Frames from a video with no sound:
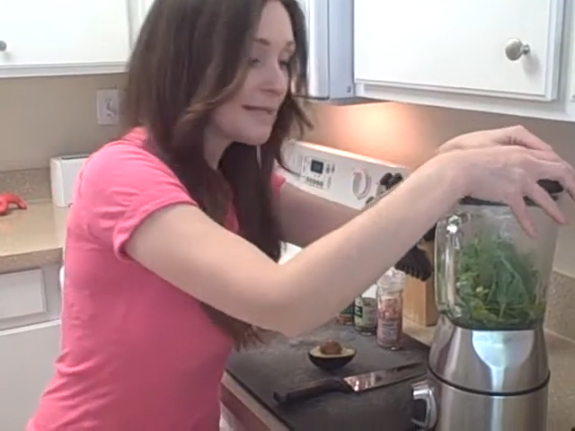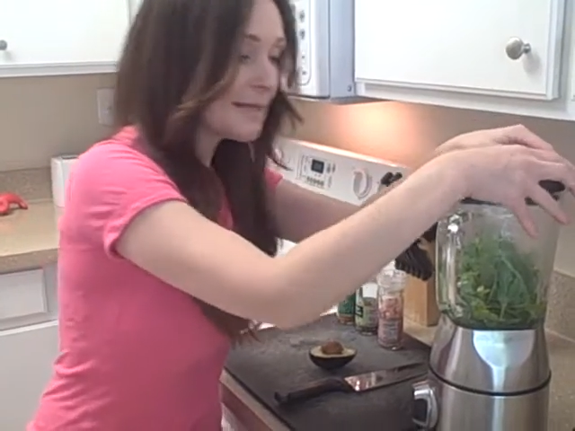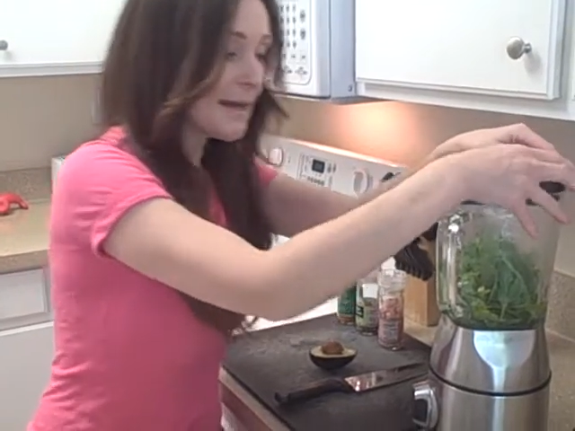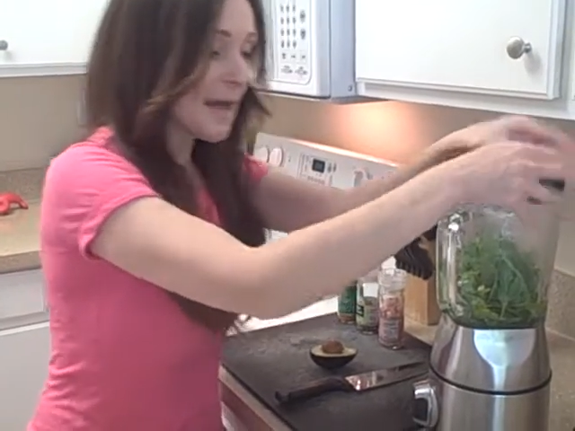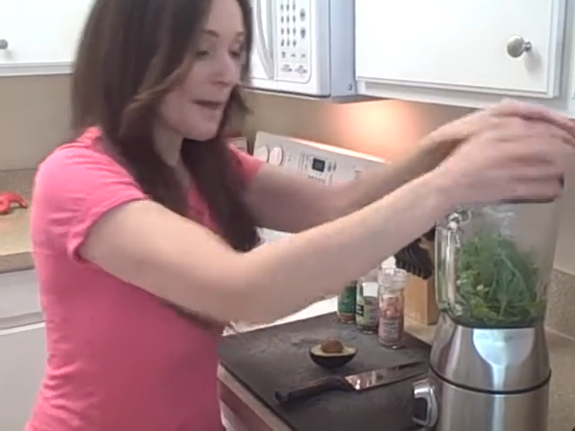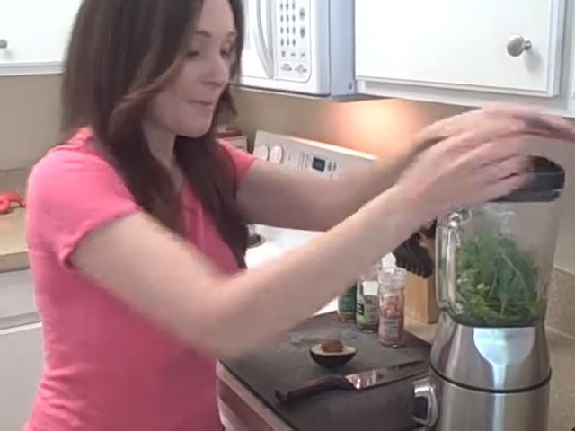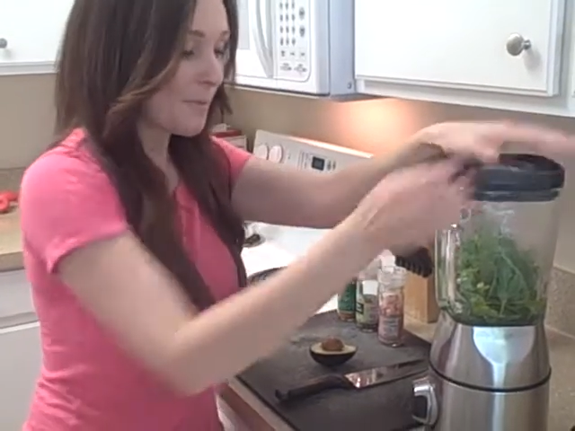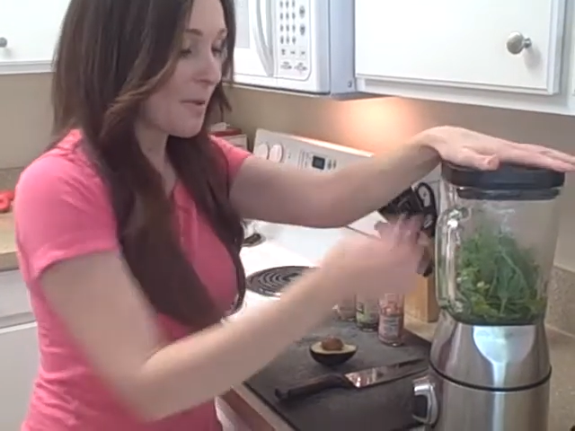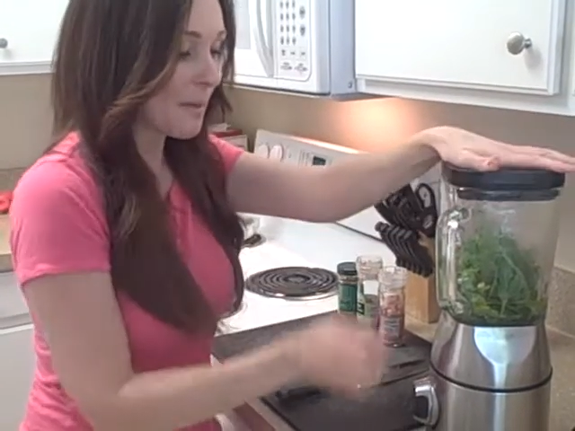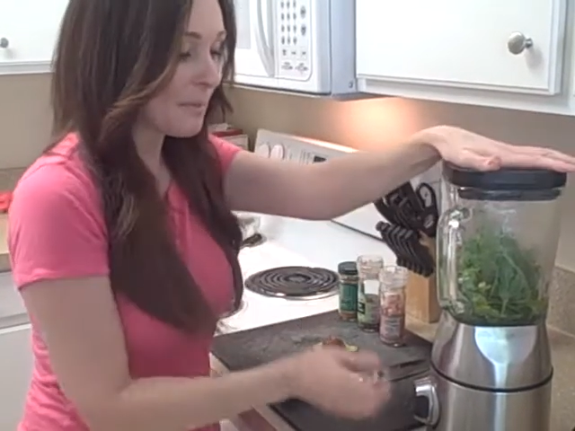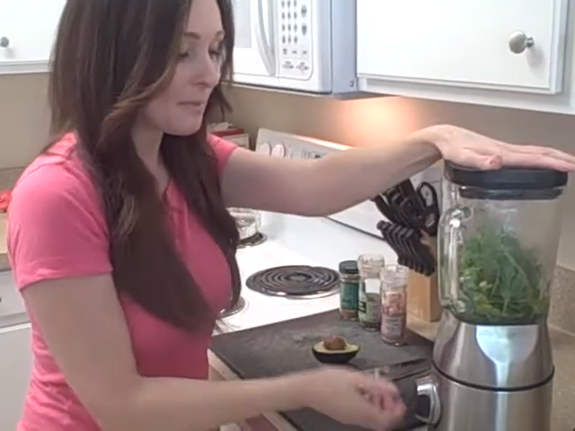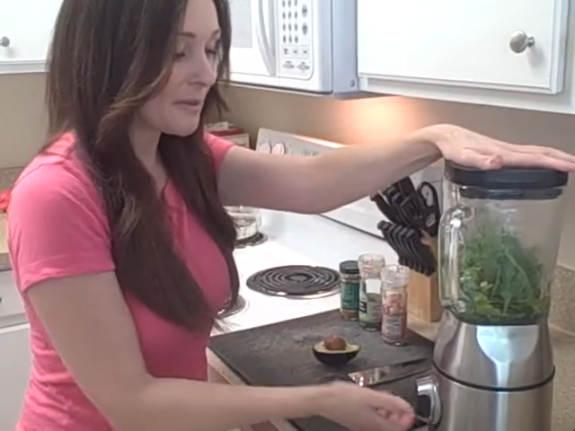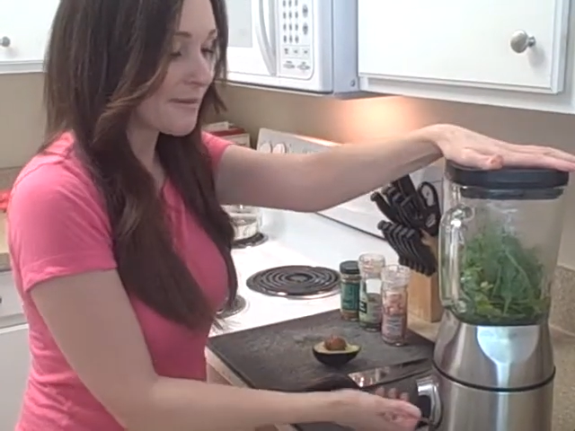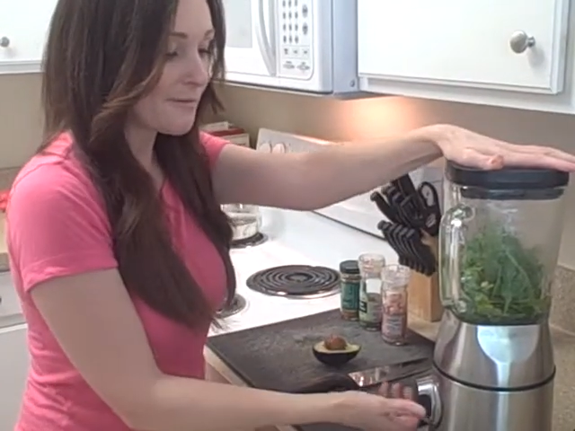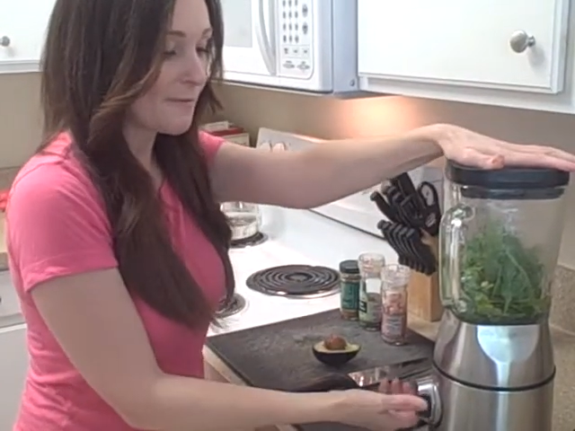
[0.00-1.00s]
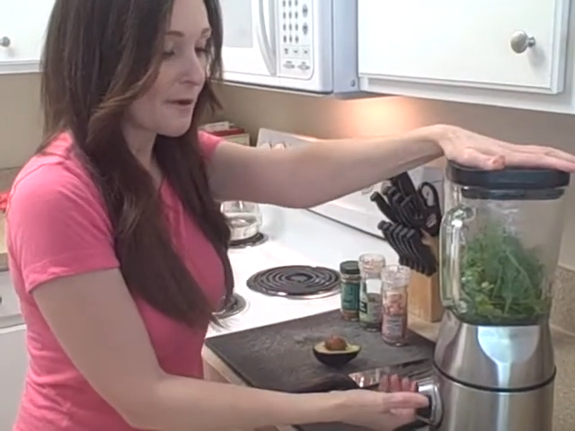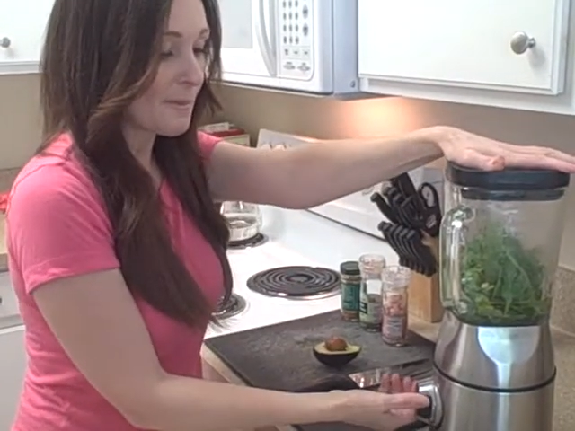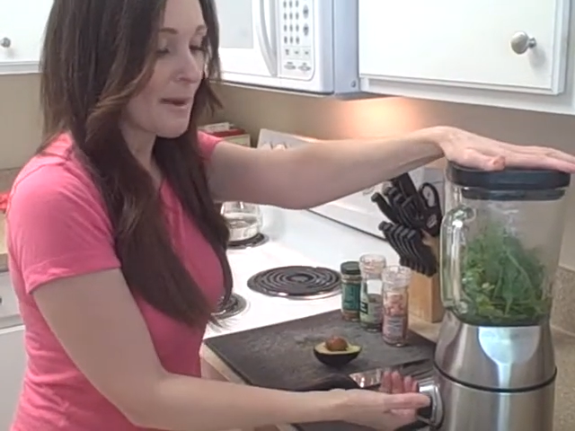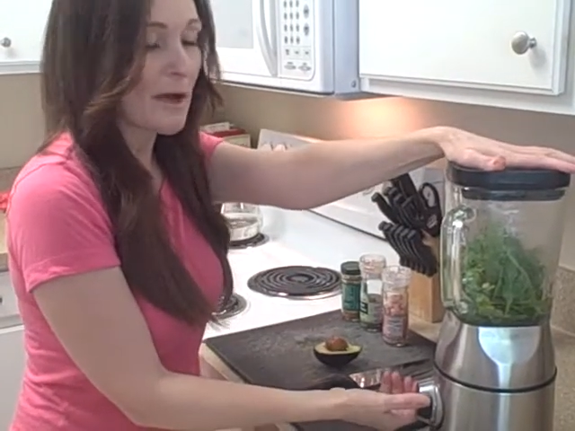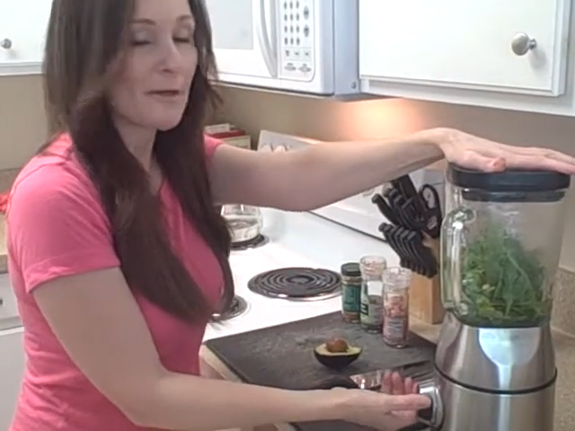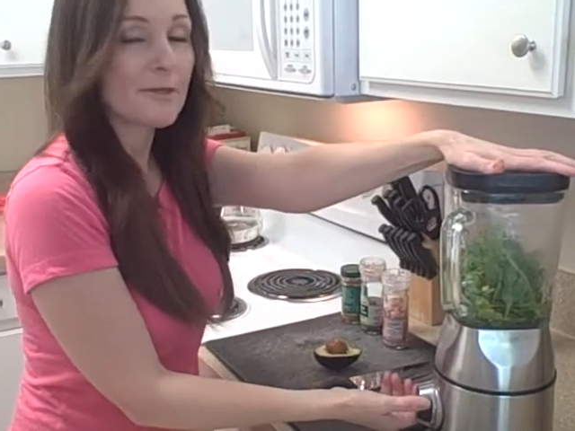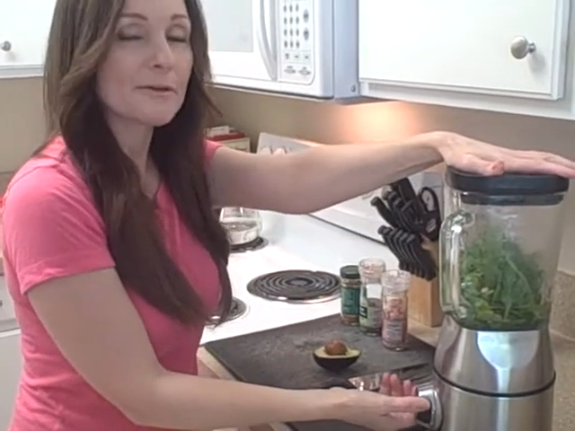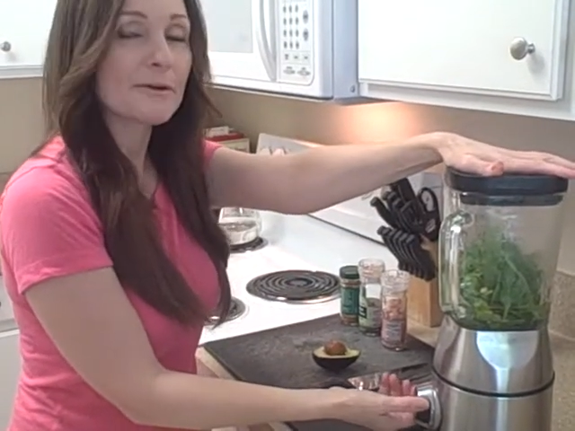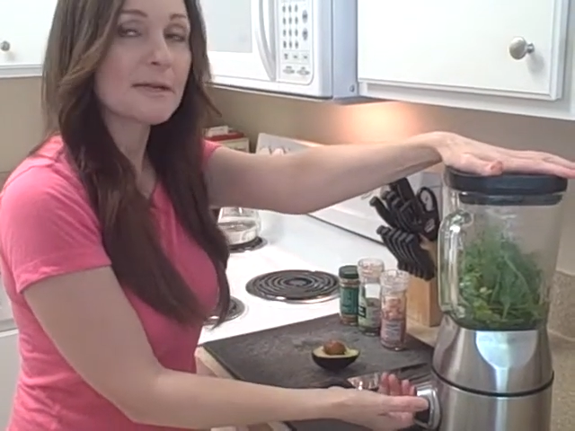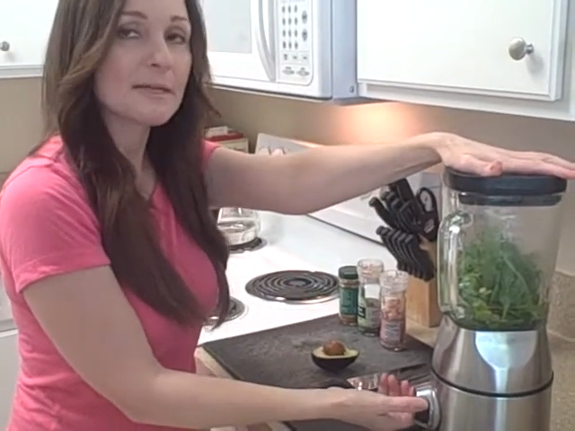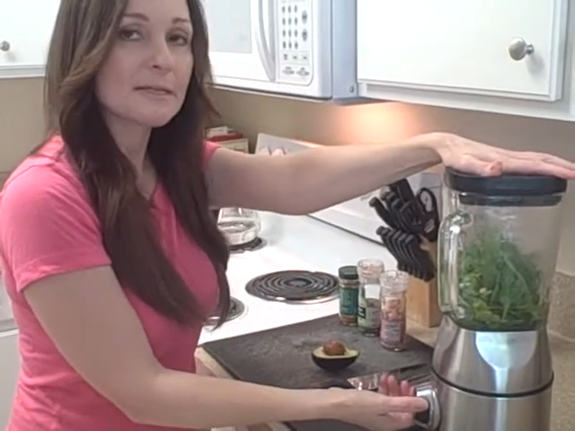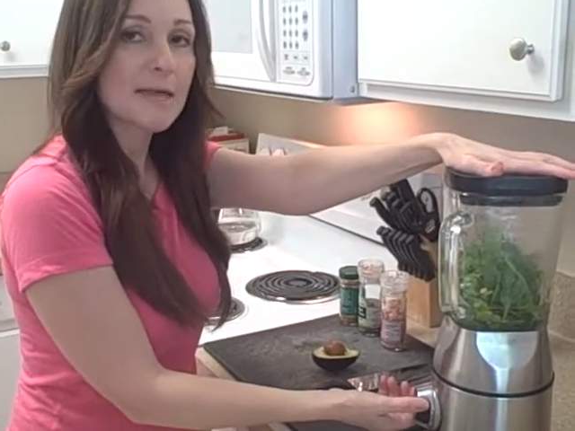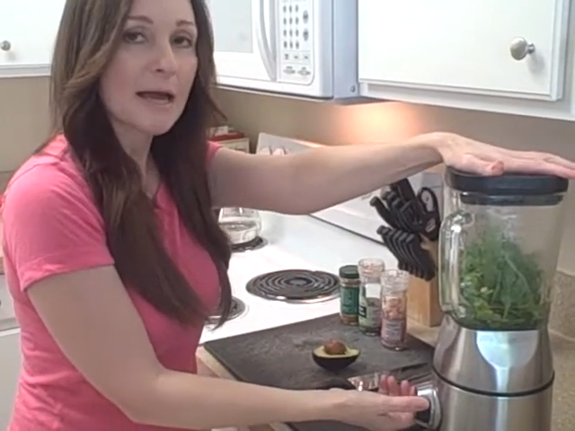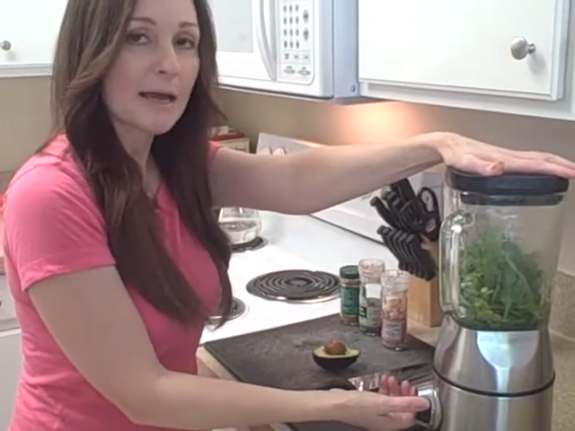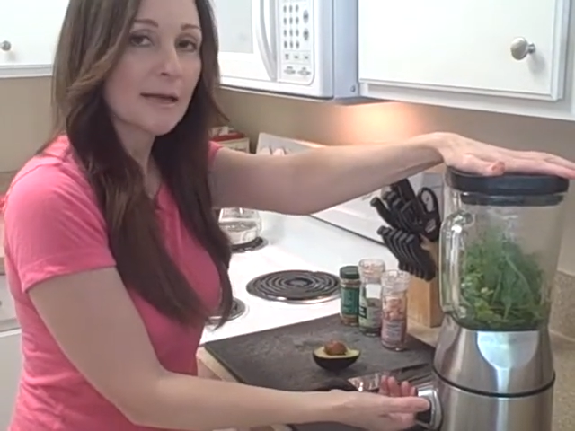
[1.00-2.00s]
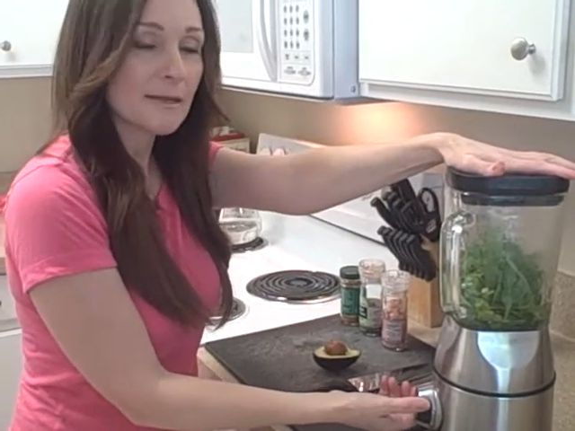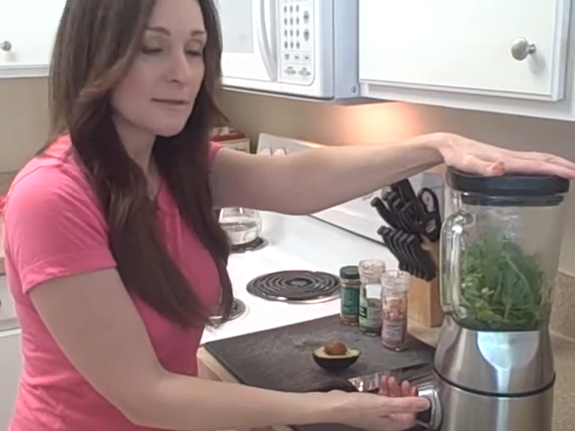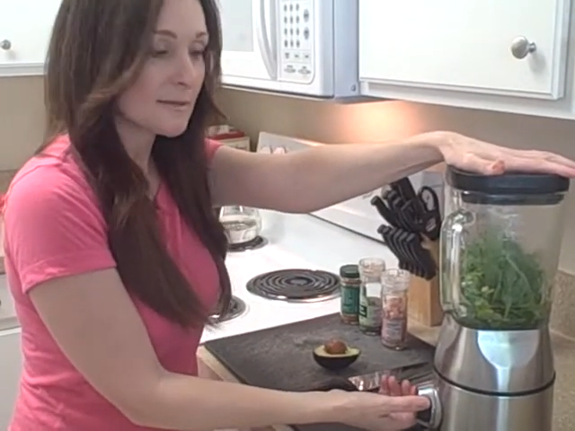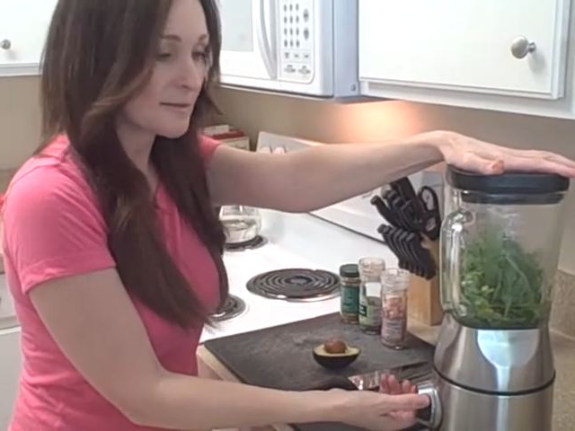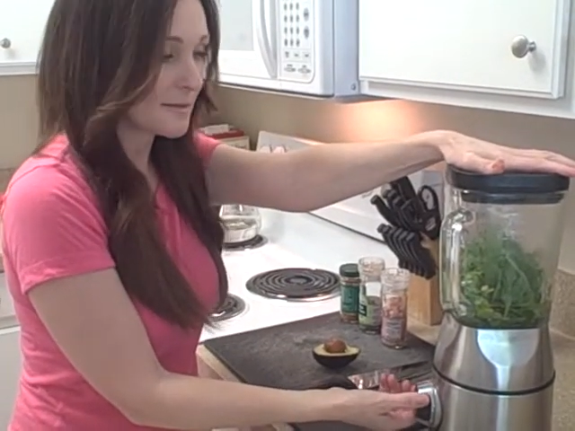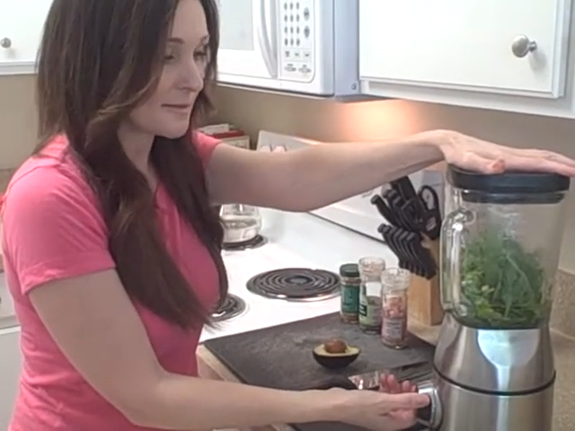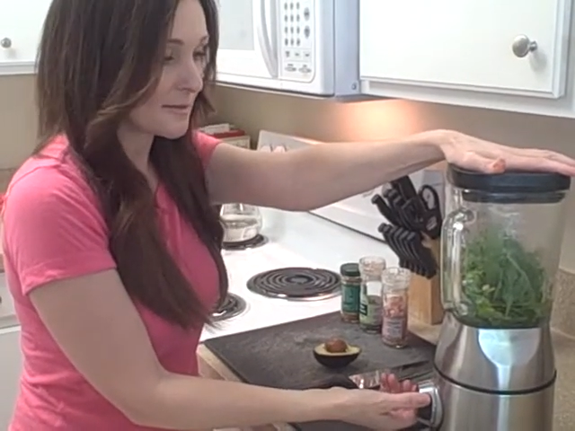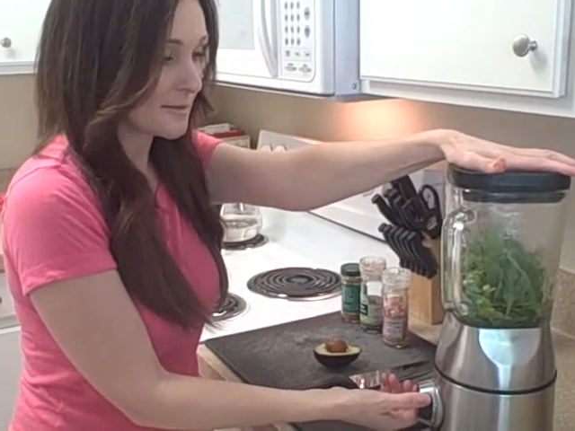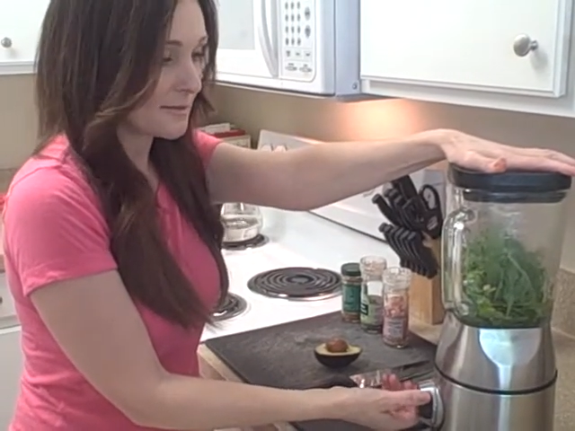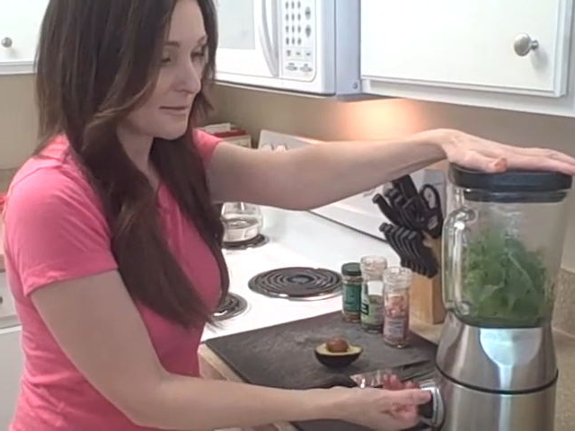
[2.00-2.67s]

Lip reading: it up probably for about 30 seconds